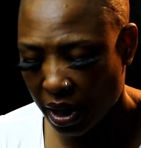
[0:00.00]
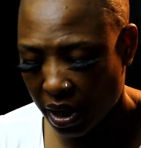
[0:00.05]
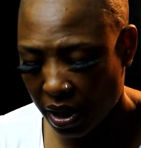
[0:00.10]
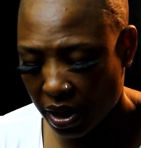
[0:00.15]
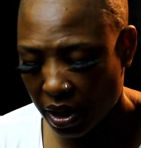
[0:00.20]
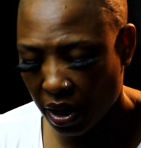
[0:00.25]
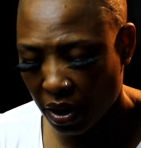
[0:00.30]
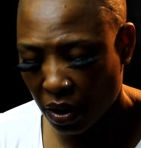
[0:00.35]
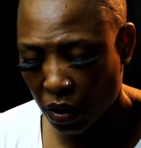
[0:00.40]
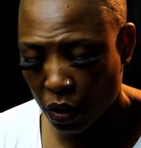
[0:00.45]

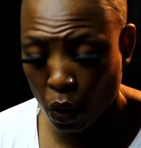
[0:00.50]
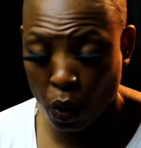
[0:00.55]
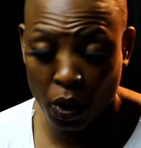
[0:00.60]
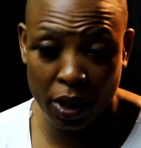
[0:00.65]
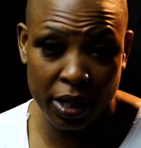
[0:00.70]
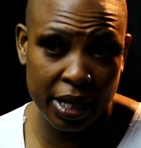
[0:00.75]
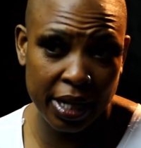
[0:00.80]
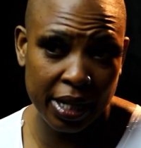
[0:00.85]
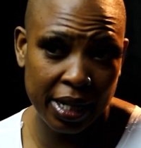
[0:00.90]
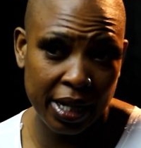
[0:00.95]
skin
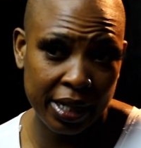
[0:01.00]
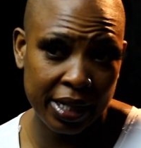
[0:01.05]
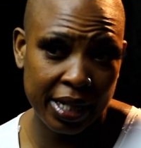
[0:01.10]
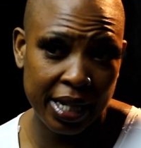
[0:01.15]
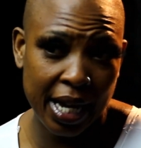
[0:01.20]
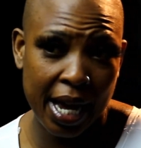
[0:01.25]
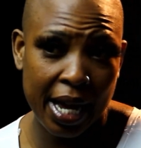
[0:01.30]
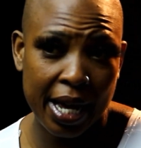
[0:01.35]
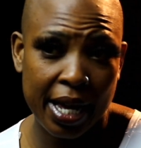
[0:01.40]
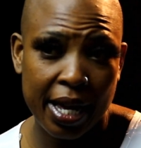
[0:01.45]
doctor that
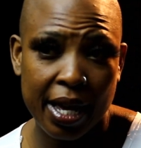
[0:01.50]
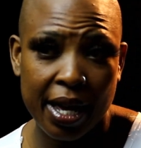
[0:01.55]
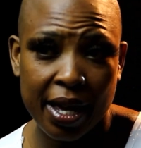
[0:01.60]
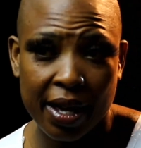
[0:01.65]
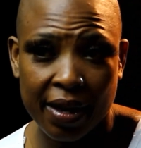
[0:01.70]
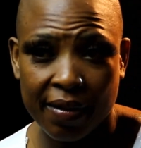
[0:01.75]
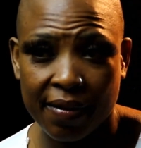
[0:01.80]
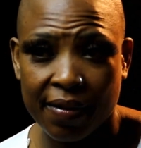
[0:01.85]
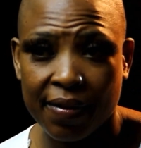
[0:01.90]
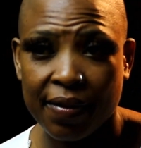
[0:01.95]
I
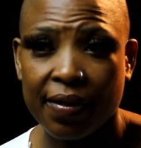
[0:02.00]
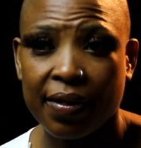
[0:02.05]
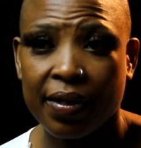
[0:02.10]
have